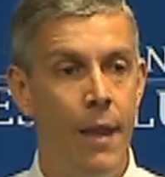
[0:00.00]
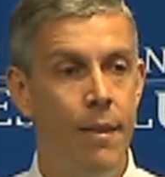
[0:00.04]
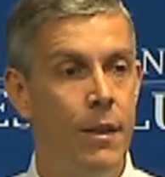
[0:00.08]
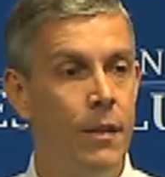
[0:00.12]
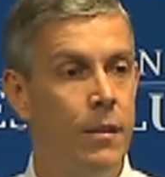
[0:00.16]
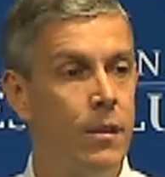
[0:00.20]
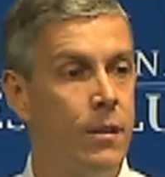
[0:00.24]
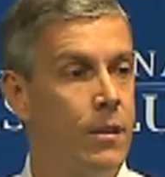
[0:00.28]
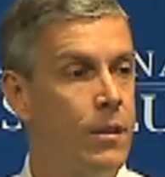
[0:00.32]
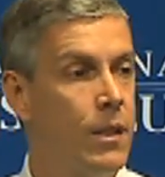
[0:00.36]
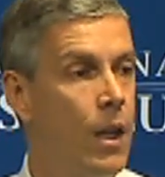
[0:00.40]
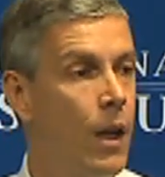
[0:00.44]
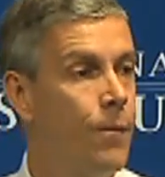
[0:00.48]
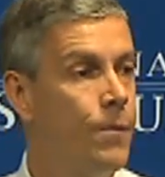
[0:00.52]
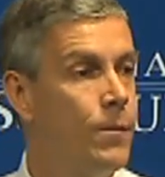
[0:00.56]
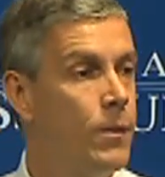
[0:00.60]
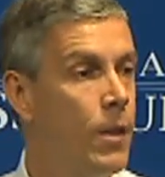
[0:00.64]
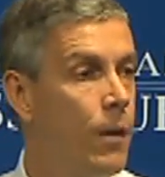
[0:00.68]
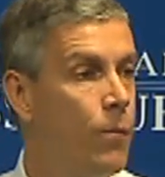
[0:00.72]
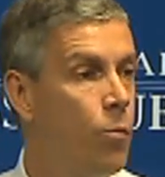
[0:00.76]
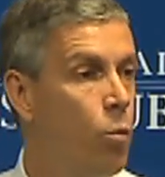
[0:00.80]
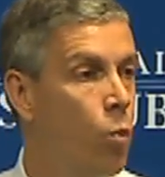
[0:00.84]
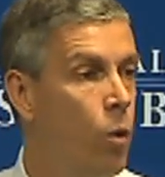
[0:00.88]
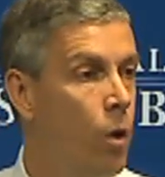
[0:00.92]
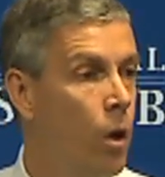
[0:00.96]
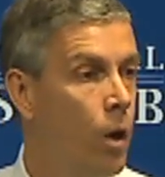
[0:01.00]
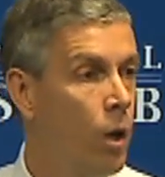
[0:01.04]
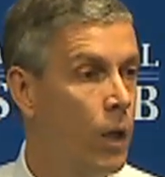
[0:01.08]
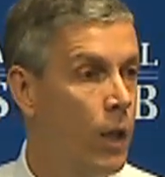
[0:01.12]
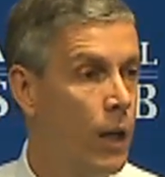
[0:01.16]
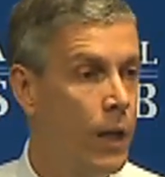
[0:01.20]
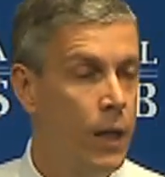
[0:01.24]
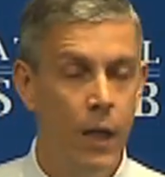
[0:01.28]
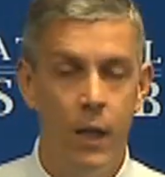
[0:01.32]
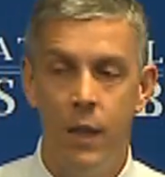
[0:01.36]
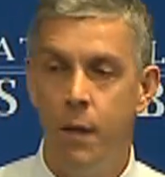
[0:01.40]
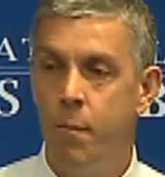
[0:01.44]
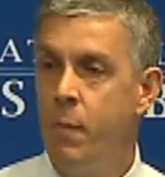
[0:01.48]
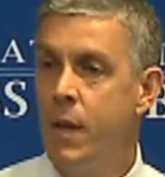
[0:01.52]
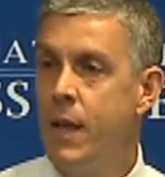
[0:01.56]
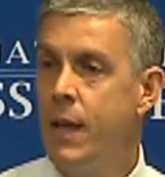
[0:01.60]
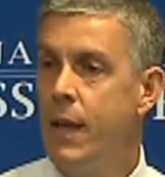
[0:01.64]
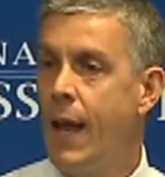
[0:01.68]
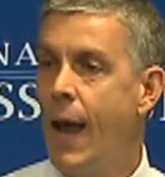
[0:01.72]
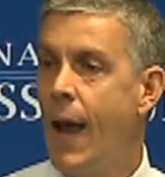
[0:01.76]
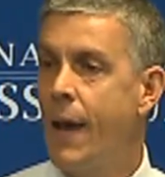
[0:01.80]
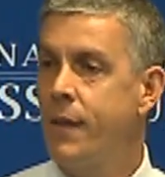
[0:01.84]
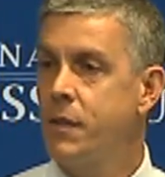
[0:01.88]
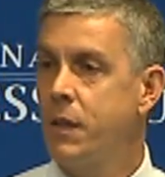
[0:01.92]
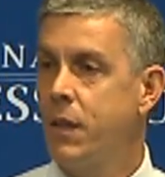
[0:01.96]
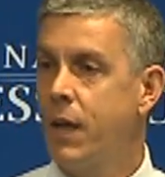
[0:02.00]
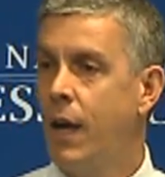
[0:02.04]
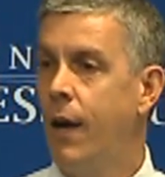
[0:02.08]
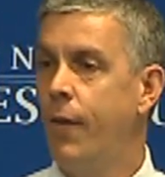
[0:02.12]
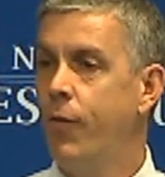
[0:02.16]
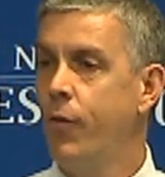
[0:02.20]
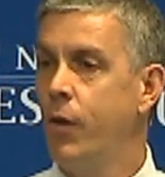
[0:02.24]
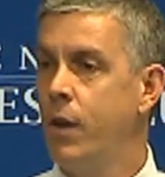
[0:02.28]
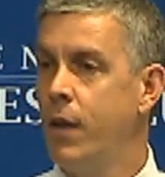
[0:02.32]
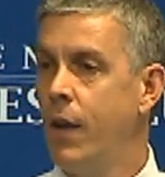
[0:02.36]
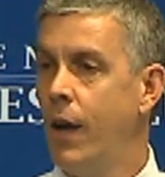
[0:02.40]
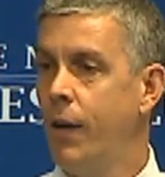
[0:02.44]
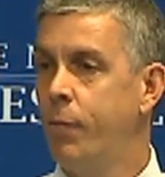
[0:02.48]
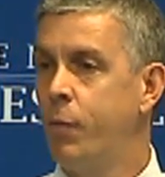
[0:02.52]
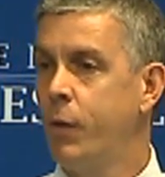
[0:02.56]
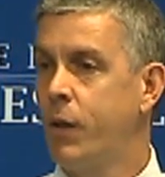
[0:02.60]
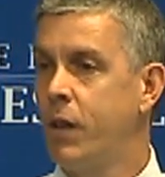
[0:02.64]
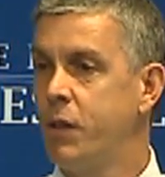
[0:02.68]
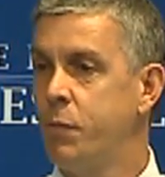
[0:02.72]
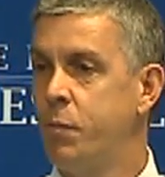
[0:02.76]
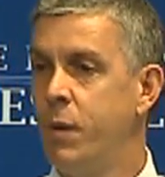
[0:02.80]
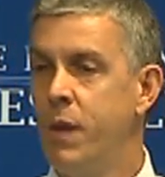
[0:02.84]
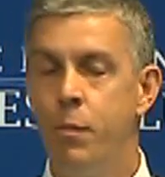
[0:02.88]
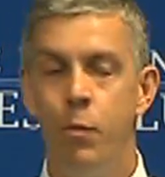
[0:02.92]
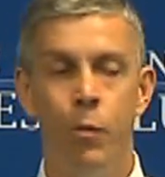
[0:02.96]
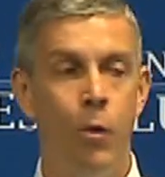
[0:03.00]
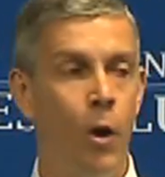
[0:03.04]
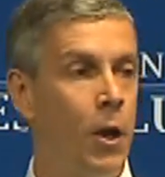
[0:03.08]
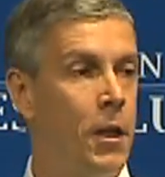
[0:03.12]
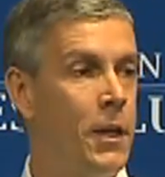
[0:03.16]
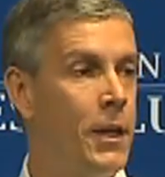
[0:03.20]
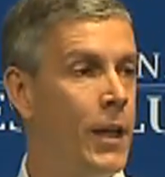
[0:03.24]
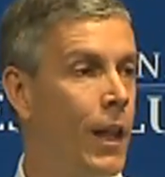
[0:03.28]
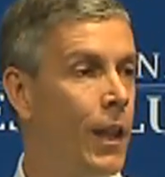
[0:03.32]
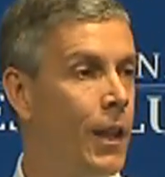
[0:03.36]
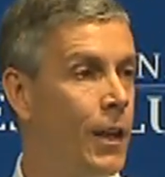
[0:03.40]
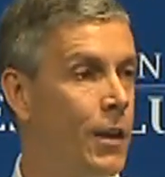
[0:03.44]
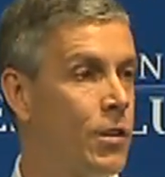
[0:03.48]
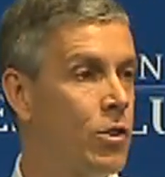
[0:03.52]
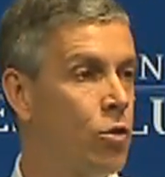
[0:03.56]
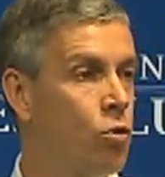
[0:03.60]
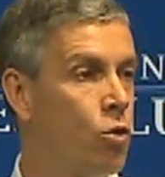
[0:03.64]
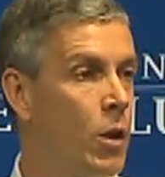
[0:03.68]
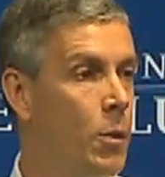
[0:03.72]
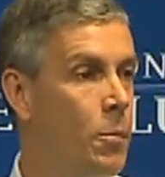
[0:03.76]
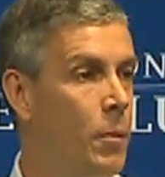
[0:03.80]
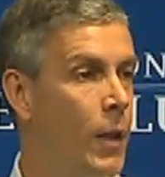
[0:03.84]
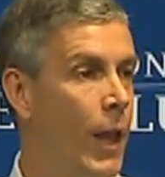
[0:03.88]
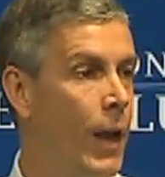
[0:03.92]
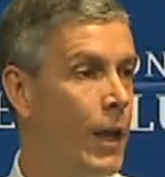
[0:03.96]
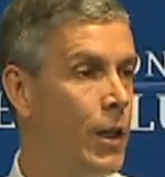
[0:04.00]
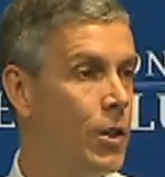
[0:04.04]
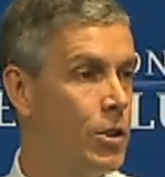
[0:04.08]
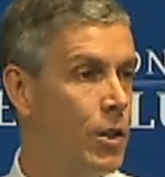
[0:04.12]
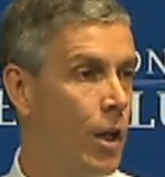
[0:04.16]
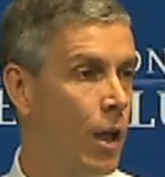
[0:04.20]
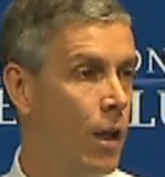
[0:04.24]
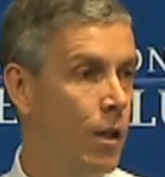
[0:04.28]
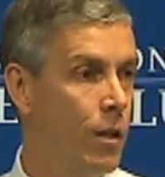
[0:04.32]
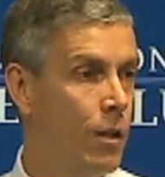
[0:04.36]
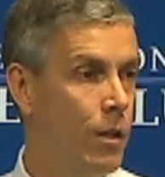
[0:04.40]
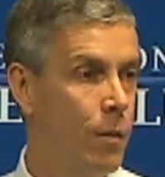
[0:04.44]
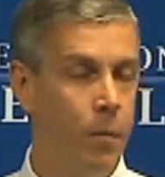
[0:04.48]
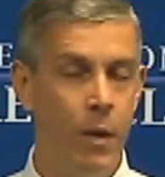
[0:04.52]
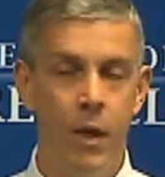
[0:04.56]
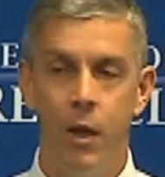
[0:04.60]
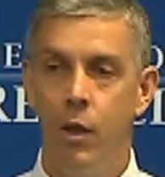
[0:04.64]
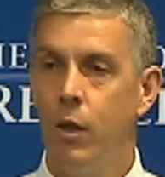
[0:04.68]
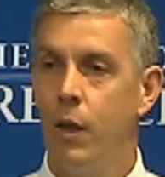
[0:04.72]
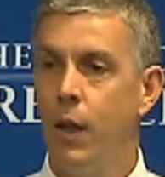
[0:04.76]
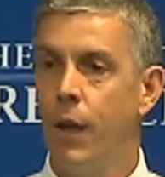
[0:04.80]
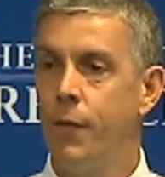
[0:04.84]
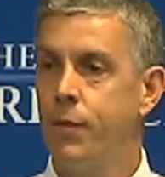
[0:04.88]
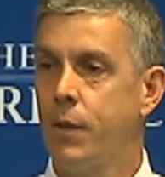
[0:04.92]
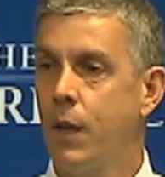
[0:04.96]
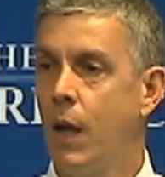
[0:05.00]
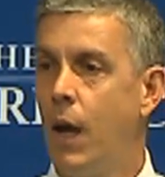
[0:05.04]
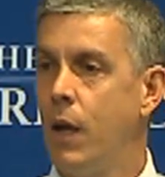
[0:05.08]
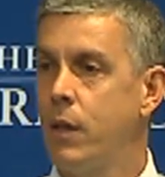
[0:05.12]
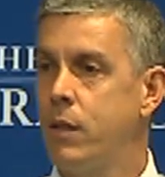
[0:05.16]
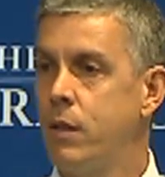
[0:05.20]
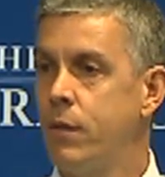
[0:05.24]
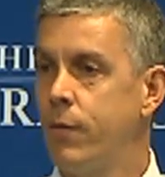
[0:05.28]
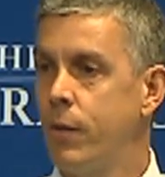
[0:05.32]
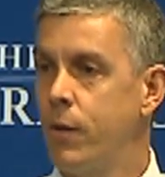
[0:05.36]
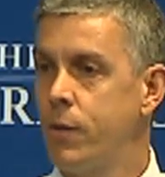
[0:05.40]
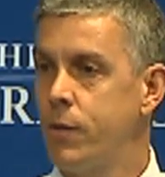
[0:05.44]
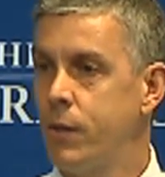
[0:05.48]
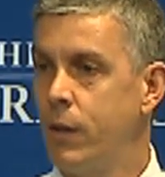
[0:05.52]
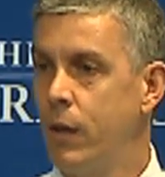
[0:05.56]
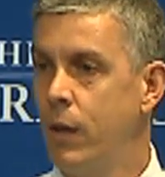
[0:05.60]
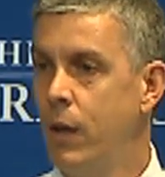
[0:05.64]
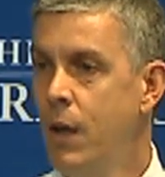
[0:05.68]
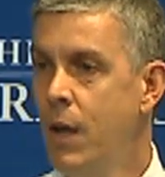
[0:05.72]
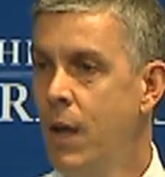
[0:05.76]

This is tough, tough work, and again, the media hasn't covered enough because people aren't yelling and screaming at each other. The media loves controversy.